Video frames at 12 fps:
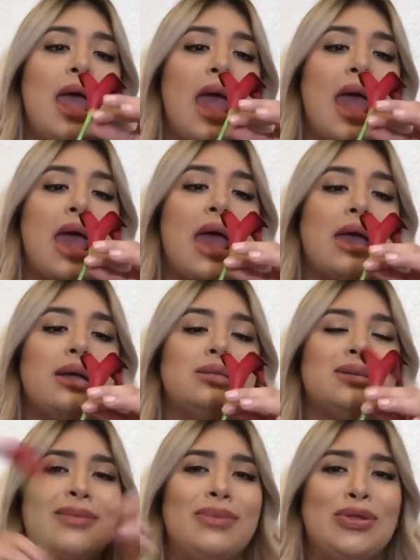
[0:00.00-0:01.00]
and
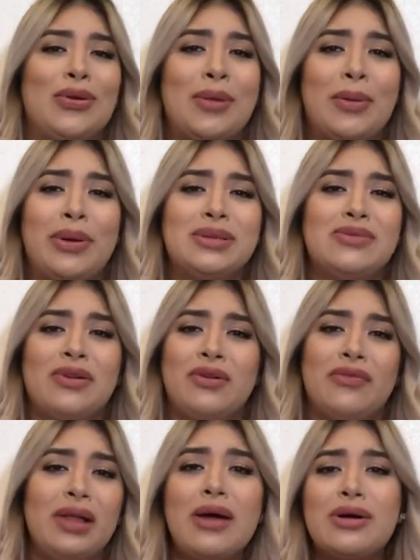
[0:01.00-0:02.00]
I mean they're my mom's
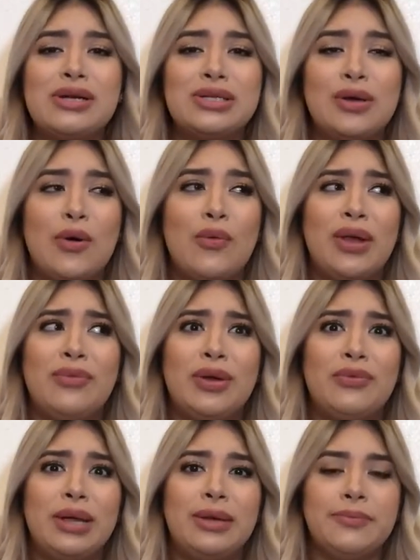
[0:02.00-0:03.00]
favorite flowers, so
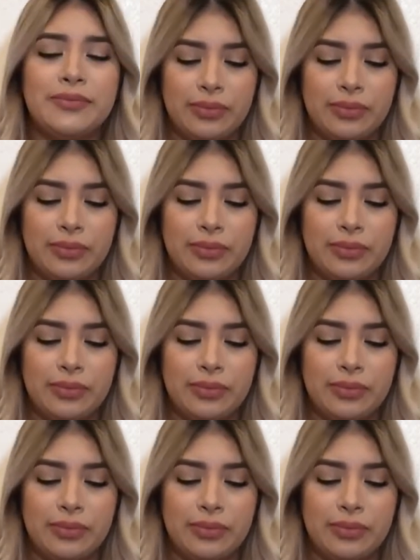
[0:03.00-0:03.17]
win-win-win.